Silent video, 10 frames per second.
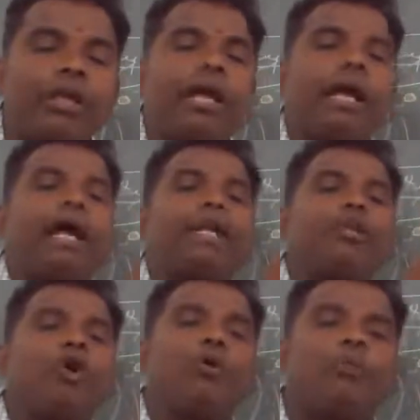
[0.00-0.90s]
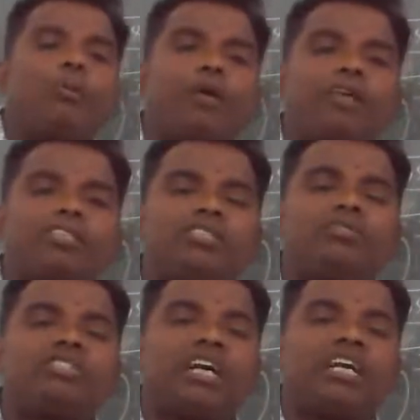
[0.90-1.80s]
Adenohypophysis which
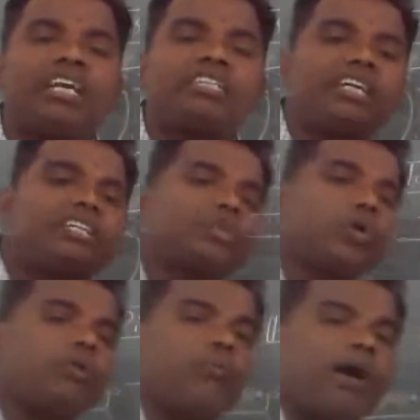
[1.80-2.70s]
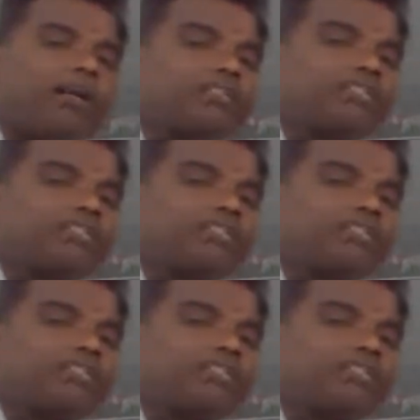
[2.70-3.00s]
contain that is called pars